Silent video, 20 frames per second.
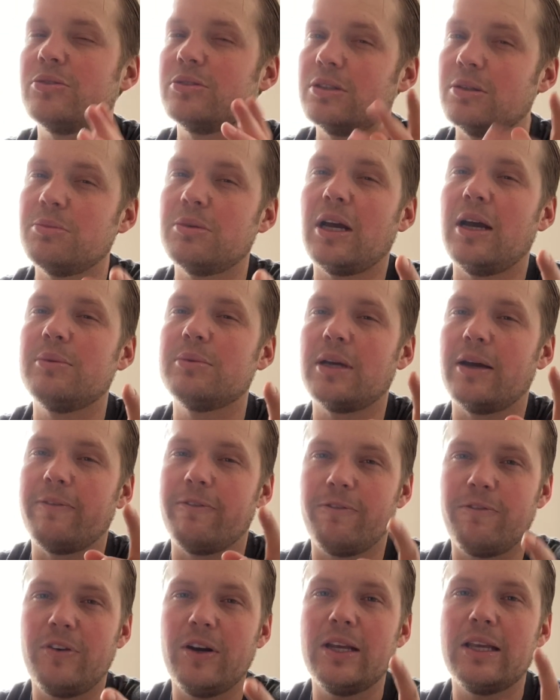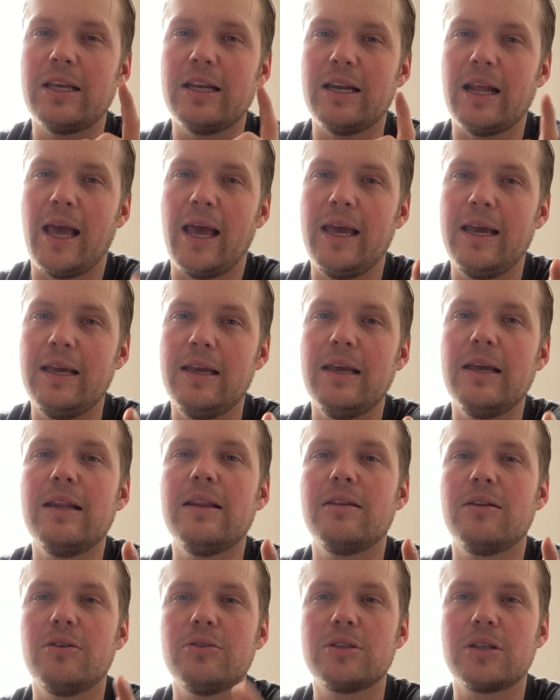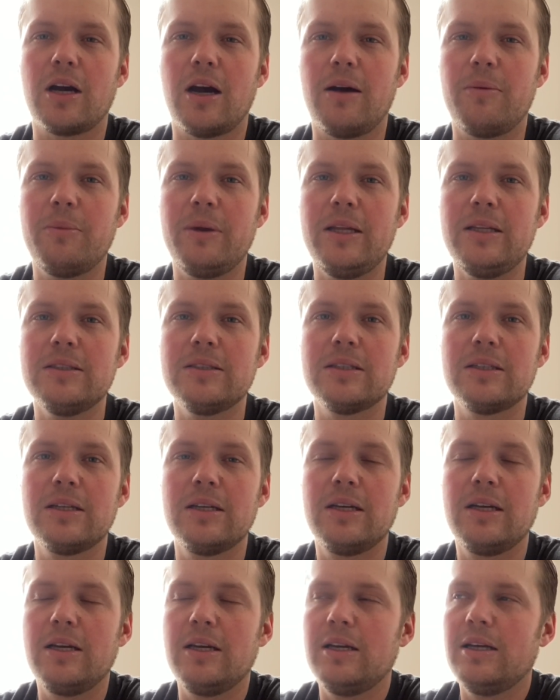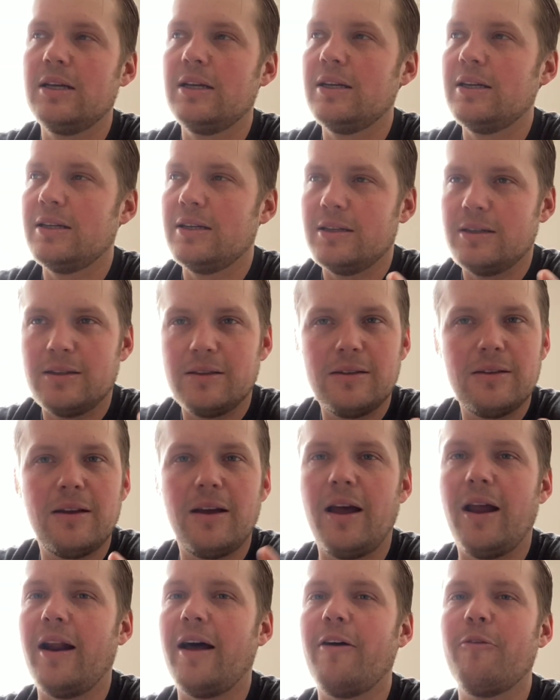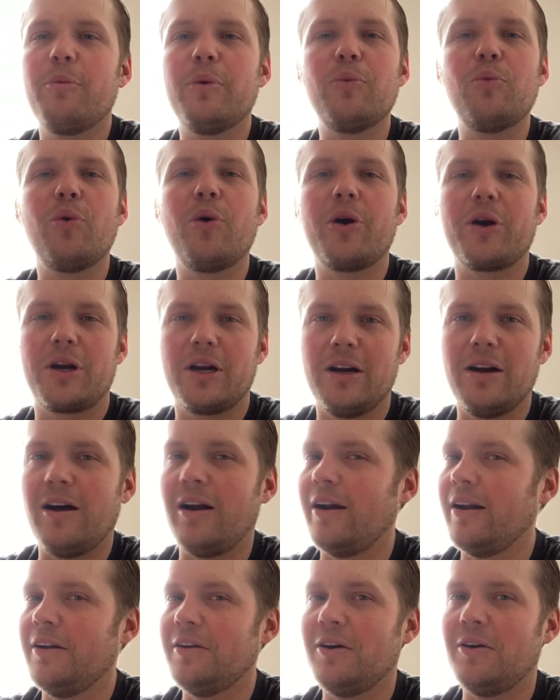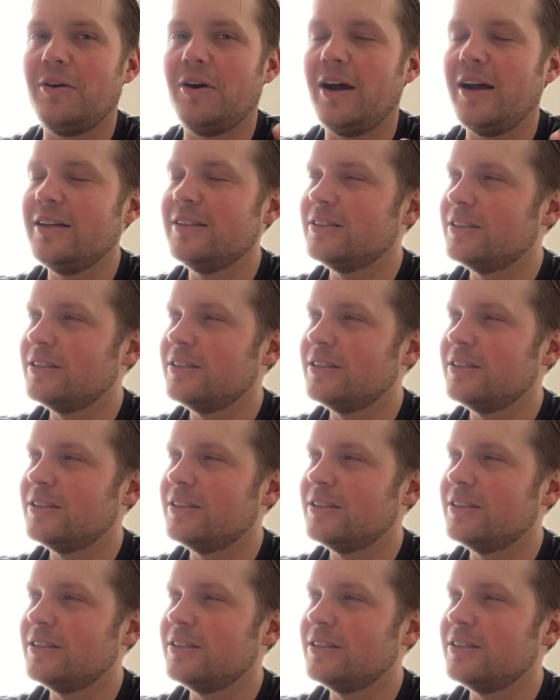Sometimes I freaking hate getting those comments. And I've been working on it, all right?